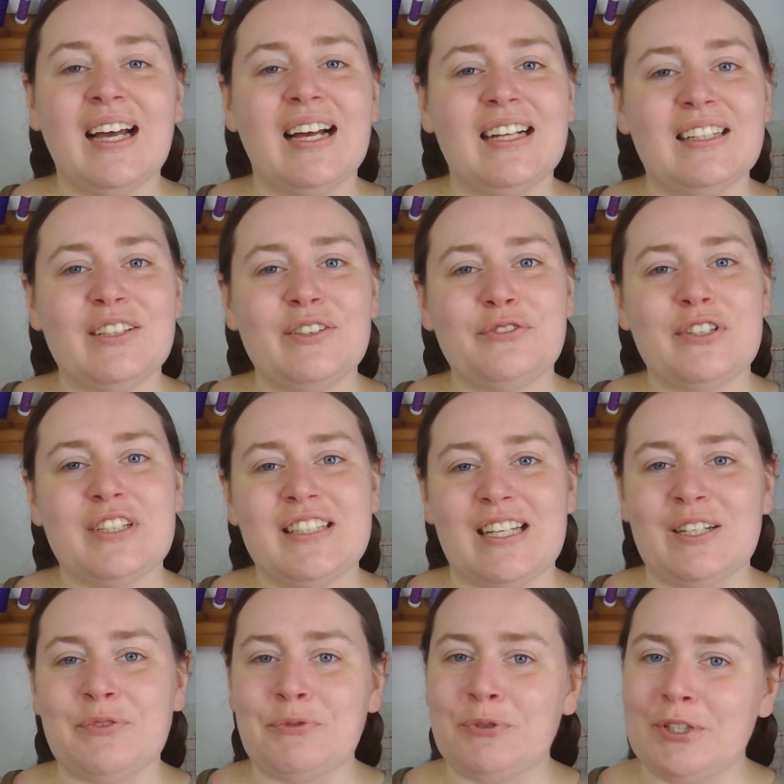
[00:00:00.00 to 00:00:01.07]
Hello friends
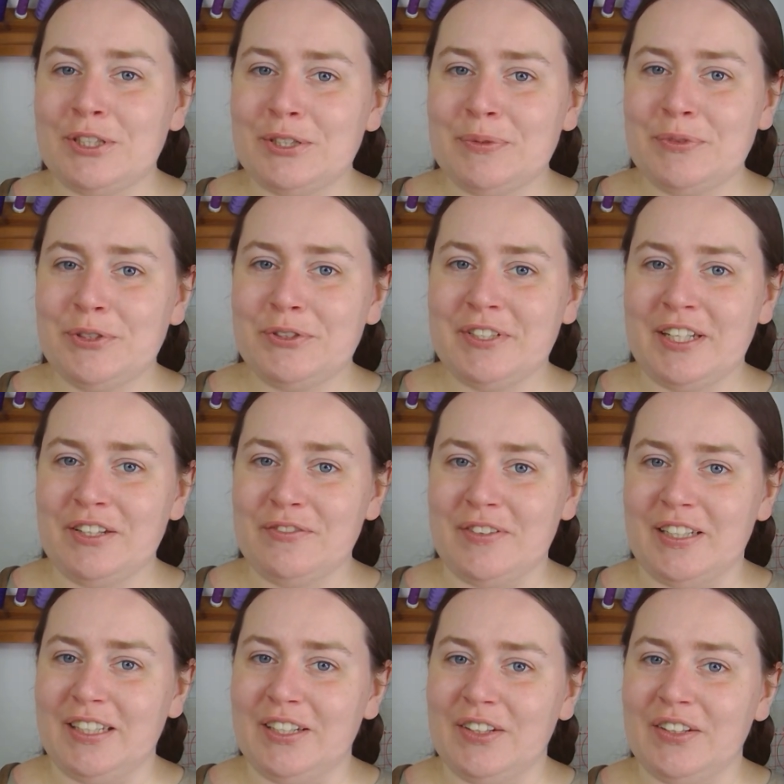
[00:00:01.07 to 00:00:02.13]
and welcome to another
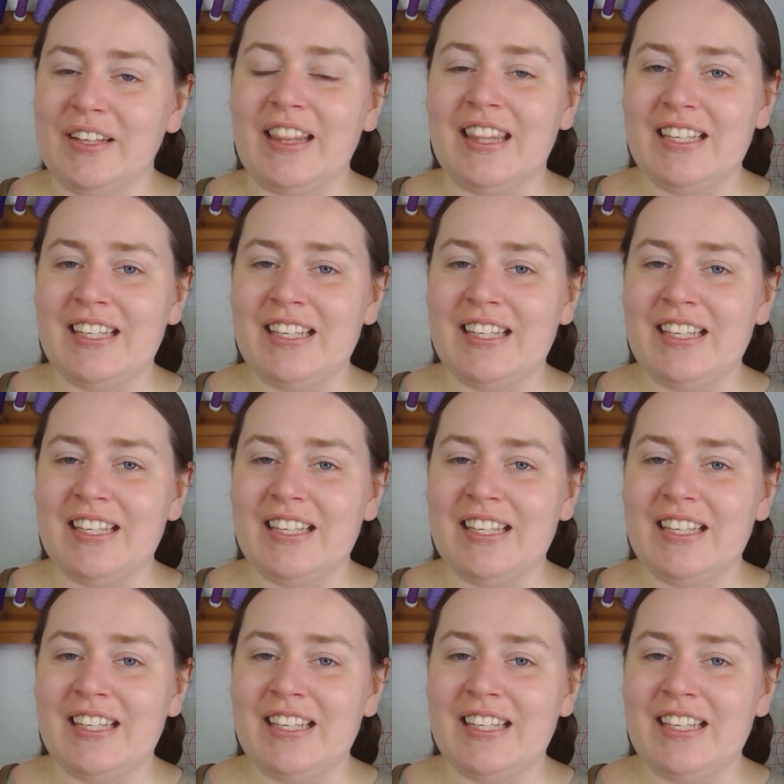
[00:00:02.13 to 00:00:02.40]
video,